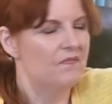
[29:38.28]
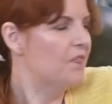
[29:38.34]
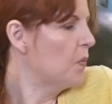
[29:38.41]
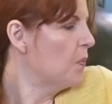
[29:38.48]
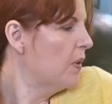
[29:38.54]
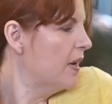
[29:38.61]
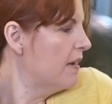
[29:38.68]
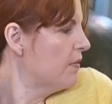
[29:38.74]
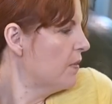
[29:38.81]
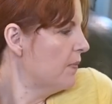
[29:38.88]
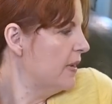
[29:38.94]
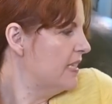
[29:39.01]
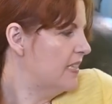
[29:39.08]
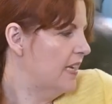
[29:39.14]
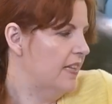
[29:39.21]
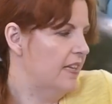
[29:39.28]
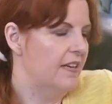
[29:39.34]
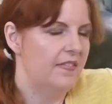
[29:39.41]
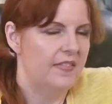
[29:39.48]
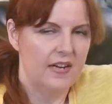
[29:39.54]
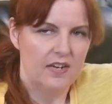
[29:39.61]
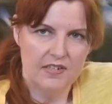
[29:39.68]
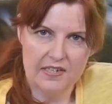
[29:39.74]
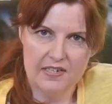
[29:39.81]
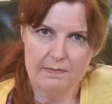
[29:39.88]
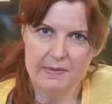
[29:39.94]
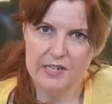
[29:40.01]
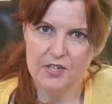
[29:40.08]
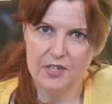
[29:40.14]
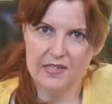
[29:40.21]
for whatever reason, there's a
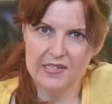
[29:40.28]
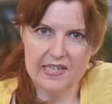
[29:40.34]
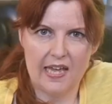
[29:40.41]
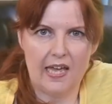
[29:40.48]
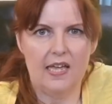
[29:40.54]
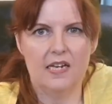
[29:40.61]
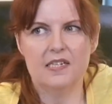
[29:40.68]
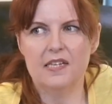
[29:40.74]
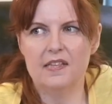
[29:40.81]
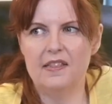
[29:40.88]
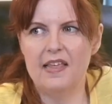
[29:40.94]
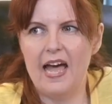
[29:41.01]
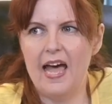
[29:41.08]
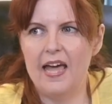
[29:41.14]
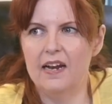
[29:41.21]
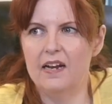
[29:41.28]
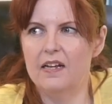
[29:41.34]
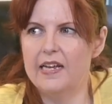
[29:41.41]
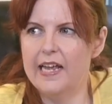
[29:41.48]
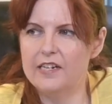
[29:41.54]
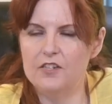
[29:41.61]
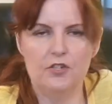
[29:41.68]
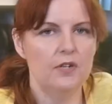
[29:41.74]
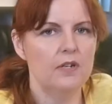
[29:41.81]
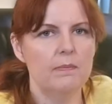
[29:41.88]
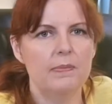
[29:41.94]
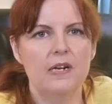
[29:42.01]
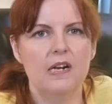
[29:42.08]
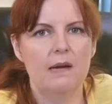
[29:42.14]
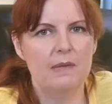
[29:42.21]
Dimensions kit that it should
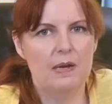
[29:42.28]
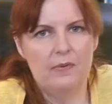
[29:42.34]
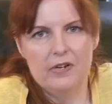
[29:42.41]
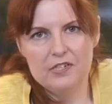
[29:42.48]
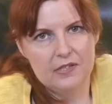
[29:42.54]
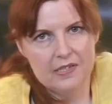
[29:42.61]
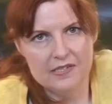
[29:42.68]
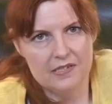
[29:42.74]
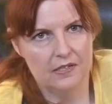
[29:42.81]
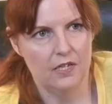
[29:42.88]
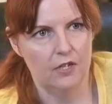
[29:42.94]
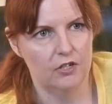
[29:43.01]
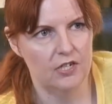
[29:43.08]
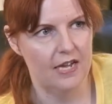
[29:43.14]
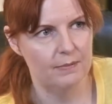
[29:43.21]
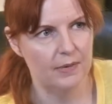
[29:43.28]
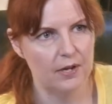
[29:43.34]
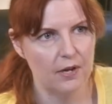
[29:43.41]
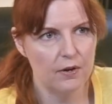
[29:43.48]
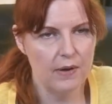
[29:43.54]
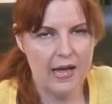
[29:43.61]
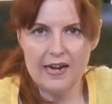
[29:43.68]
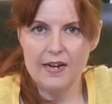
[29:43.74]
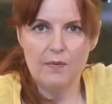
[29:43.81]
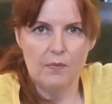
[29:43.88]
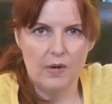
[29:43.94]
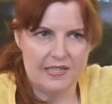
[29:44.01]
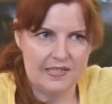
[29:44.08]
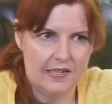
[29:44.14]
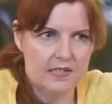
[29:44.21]
have been on my wish list a long time ago, and it
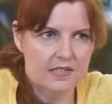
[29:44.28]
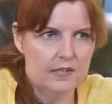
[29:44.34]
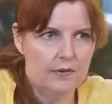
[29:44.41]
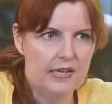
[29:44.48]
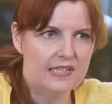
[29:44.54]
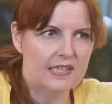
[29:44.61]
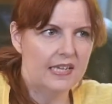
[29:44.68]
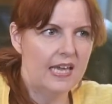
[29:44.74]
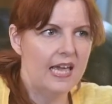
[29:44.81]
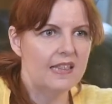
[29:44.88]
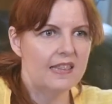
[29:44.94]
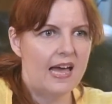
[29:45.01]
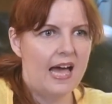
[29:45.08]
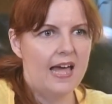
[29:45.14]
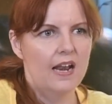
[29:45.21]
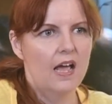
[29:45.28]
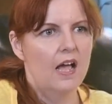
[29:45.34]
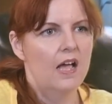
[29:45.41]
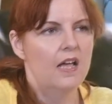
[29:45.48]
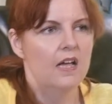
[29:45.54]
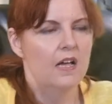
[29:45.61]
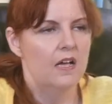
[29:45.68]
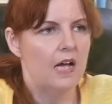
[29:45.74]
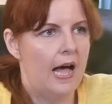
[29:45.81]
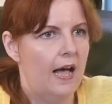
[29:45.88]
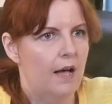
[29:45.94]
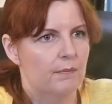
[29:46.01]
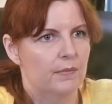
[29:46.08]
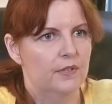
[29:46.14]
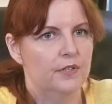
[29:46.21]
wasn't. So it's a kit that
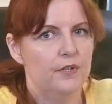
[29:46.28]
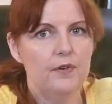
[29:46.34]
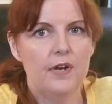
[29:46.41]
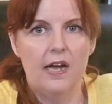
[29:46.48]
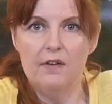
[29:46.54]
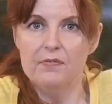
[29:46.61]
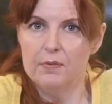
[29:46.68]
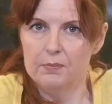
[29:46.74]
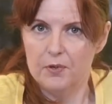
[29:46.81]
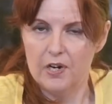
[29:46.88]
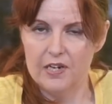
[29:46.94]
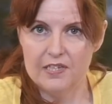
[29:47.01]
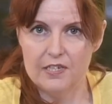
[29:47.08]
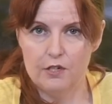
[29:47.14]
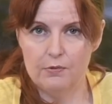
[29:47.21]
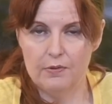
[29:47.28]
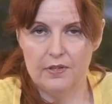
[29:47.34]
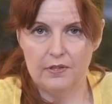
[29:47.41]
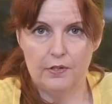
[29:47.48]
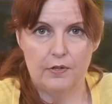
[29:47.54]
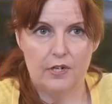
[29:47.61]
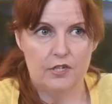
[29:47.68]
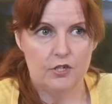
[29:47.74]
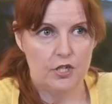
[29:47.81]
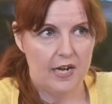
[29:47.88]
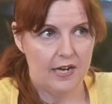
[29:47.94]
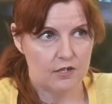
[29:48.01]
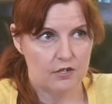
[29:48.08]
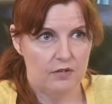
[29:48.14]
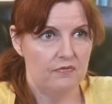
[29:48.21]
Luda from Cross Stitch with Luda, she
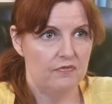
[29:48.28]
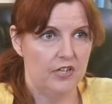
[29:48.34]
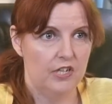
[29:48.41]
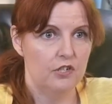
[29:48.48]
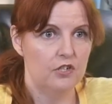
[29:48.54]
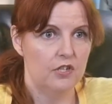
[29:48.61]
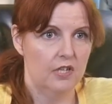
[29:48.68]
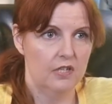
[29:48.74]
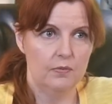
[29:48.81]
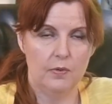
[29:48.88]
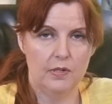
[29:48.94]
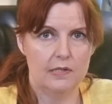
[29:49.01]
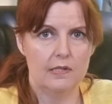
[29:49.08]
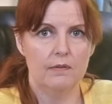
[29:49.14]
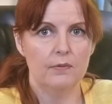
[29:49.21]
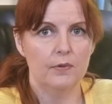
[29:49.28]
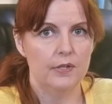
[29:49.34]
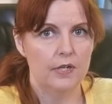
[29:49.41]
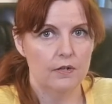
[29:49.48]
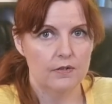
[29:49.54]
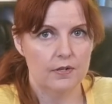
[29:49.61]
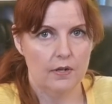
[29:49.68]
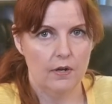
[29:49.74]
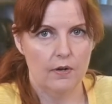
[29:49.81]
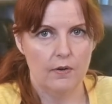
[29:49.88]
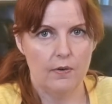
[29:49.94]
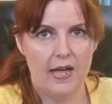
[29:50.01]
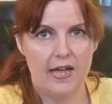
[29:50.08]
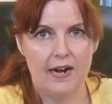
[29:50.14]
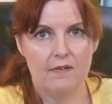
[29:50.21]
actually finished this one several years
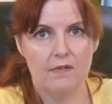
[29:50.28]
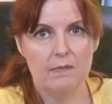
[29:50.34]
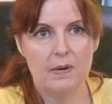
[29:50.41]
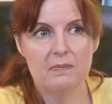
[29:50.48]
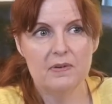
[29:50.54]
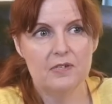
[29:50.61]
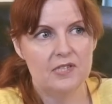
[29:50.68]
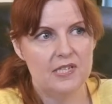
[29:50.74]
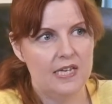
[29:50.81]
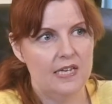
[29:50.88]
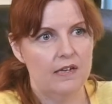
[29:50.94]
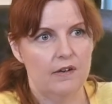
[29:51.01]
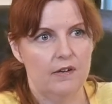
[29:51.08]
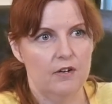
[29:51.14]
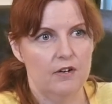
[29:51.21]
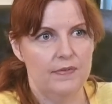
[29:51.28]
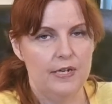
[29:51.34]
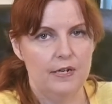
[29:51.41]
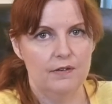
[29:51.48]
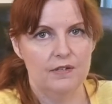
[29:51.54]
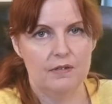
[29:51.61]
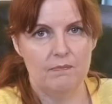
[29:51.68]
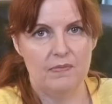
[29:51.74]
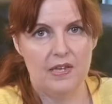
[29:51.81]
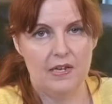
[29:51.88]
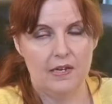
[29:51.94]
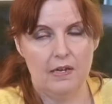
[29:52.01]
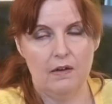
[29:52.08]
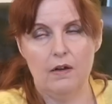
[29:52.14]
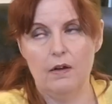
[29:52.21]
ago, and I remember seeing it on her videos and
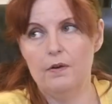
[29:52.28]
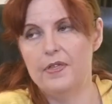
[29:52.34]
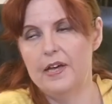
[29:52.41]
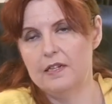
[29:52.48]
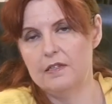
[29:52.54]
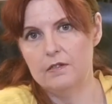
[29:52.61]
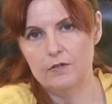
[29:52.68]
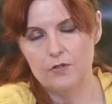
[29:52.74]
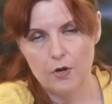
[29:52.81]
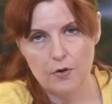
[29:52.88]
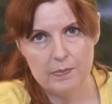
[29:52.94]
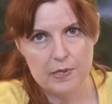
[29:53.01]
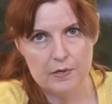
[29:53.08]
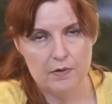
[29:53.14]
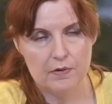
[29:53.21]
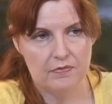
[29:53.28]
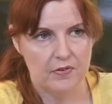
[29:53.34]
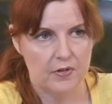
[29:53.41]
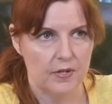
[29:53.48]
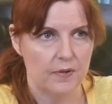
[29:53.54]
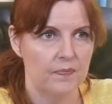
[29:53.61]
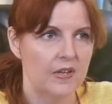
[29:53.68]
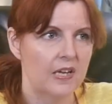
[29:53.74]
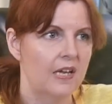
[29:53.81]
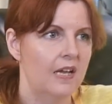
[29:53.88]
thinking, oh, that's so beautiful.